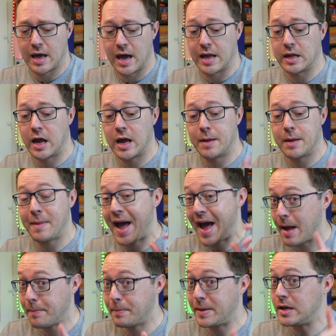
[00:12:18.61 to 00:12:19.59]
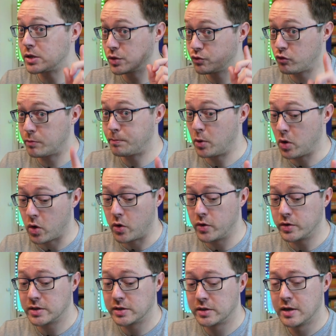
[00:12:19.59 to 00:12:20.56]
And I am happy to
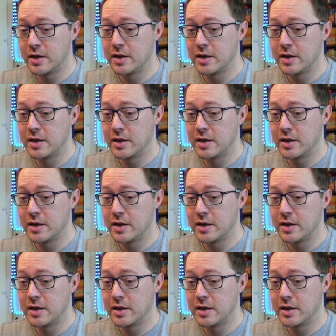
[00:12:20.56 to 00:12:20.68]
report